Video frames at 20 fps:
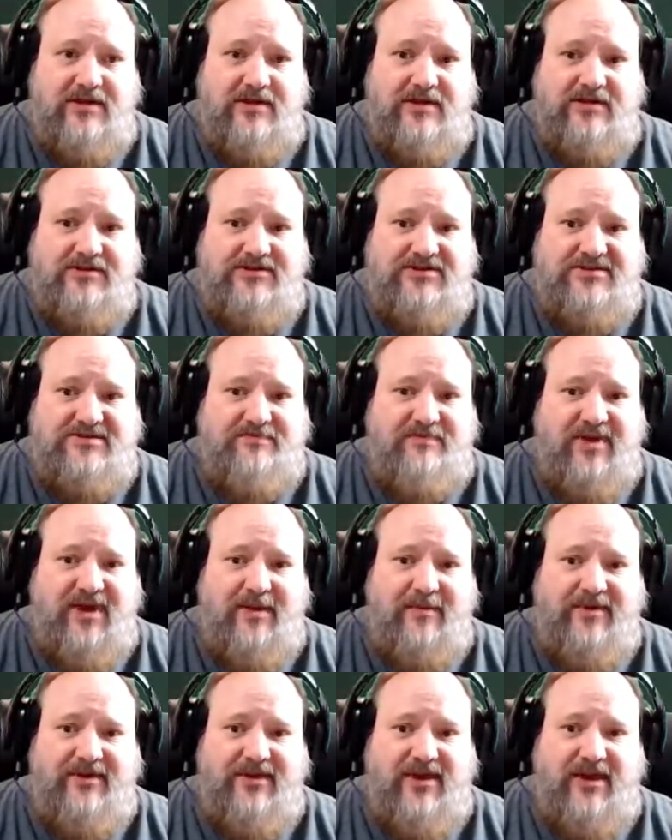Just
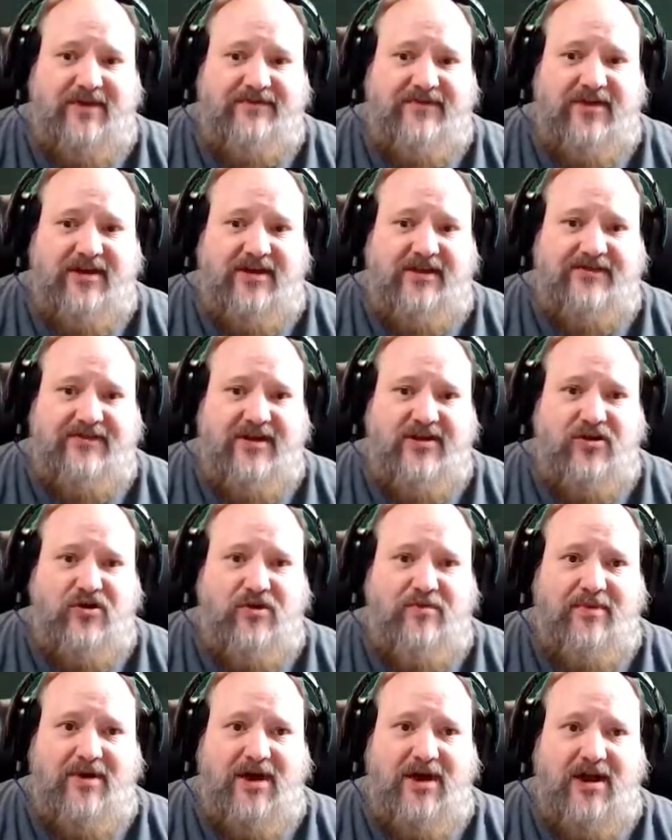spamming the F key as I go
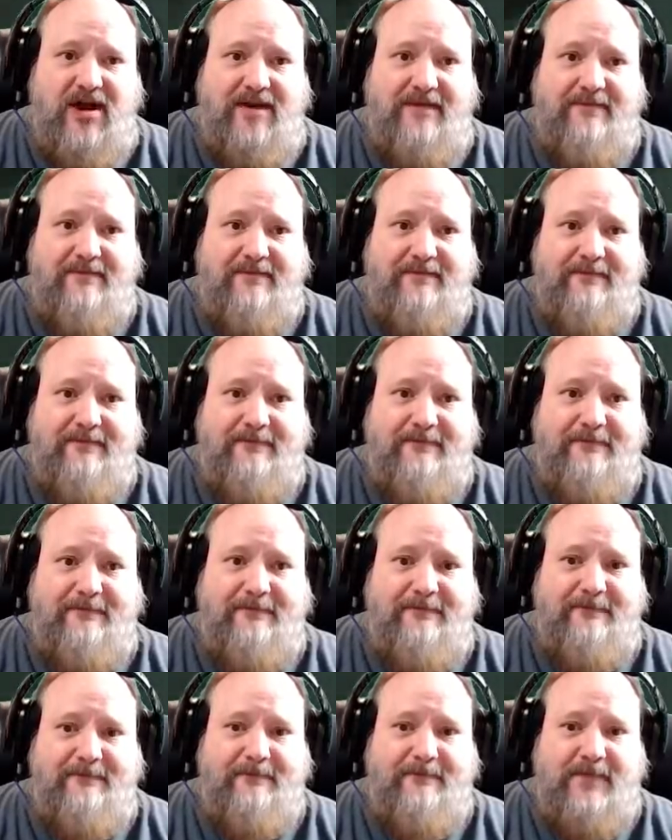by
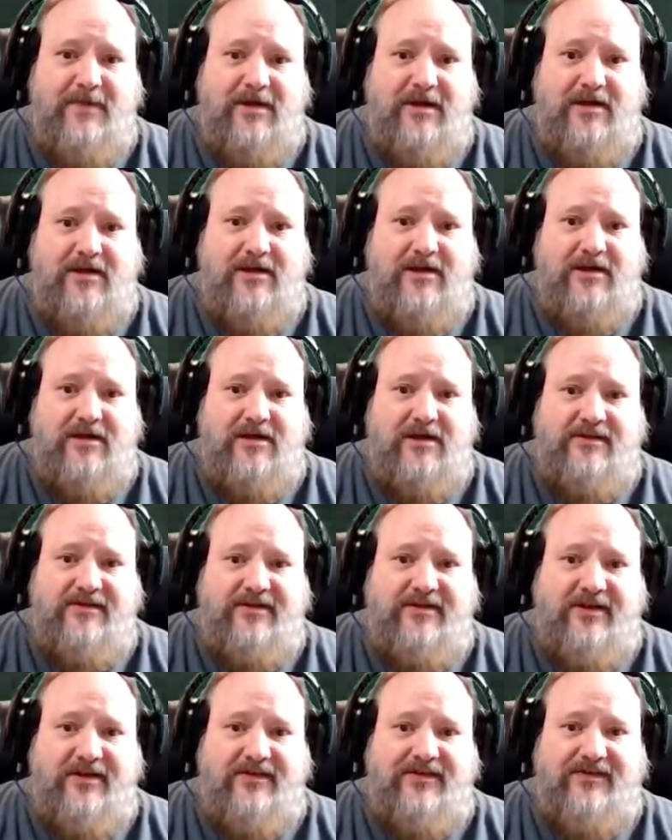
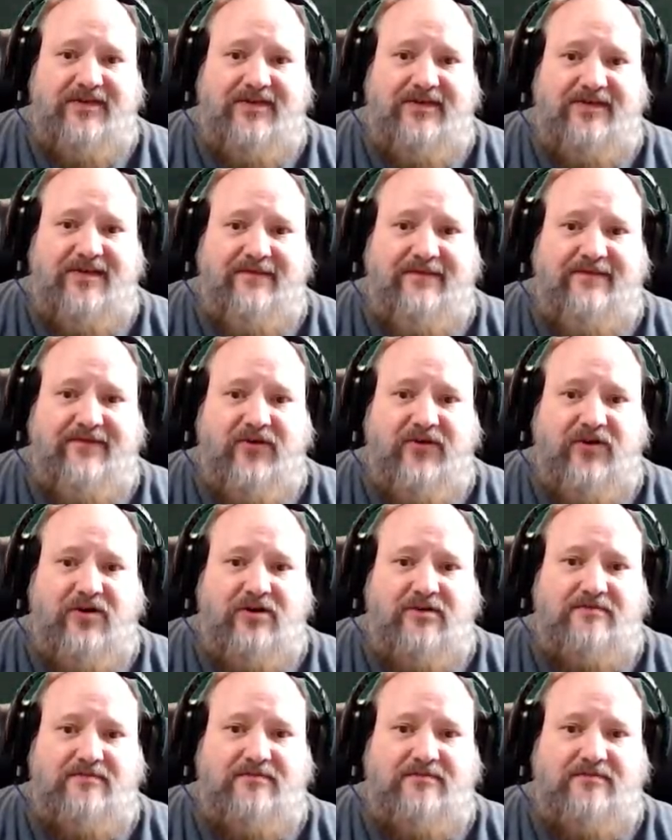until it says I'm full.